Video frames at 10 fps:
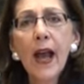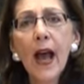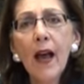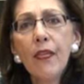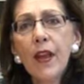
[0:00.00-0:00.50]

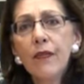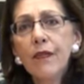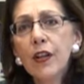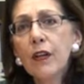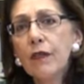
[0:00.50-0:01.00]
And they
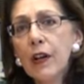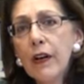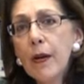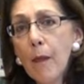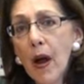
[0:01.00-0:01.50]
feel
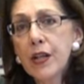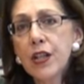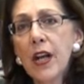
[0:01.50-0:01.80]
very much